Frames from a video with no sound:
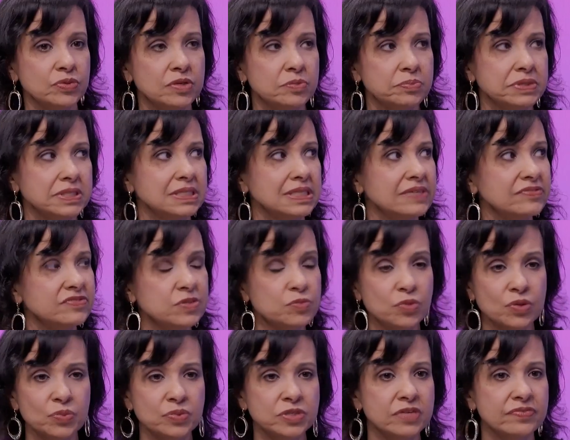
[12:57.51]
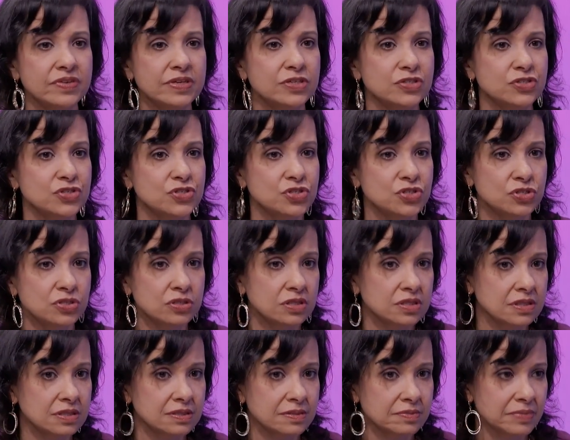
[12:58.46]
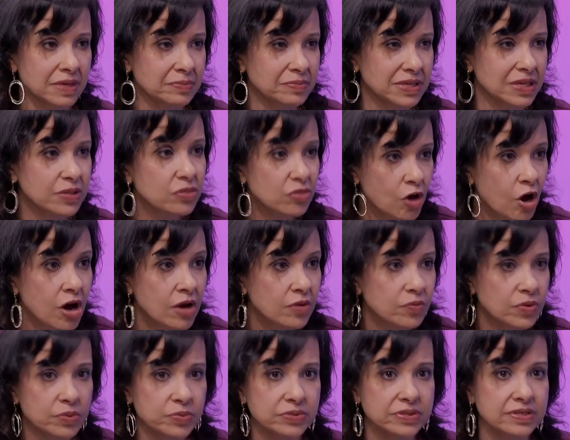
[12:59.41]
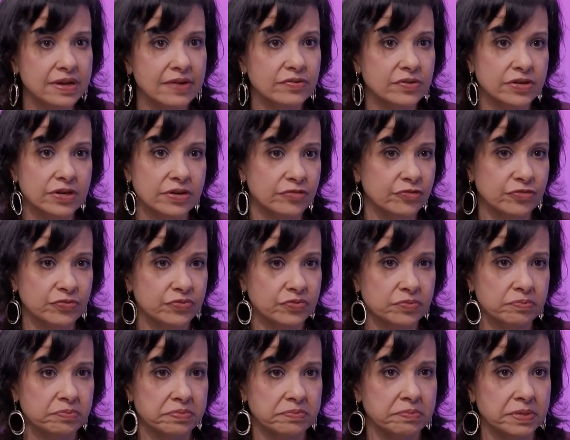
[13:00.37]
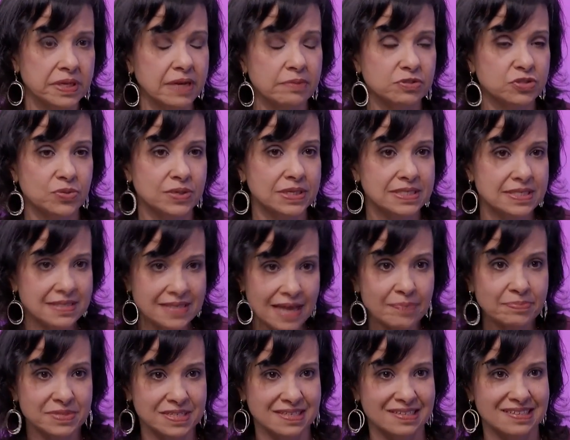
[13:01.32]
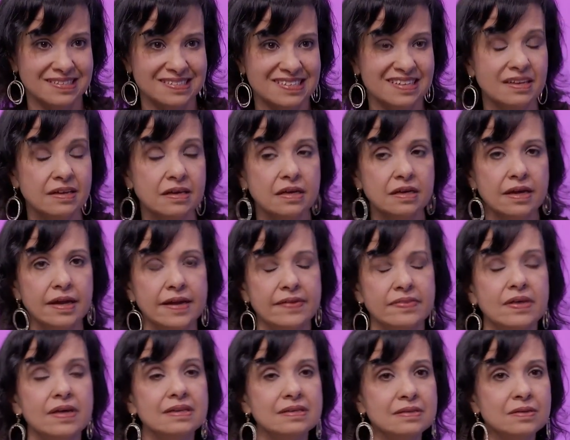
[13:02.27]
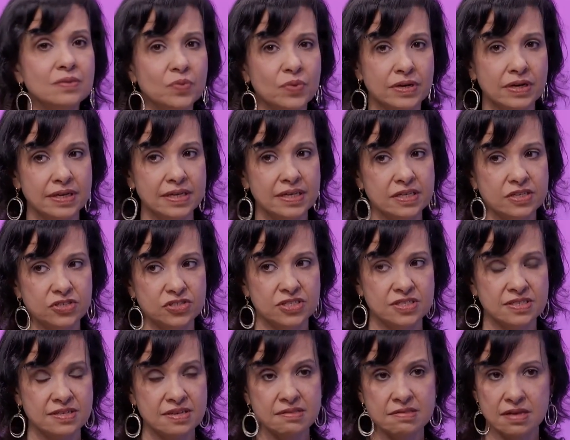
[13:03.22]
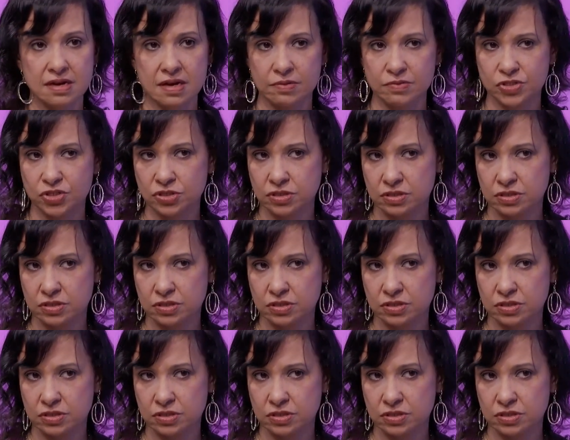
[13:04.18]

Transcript: wouldn't have believed him, we wouldn't have understood. Maybe he thought we would never have been able to accept it. And then when he could see that I was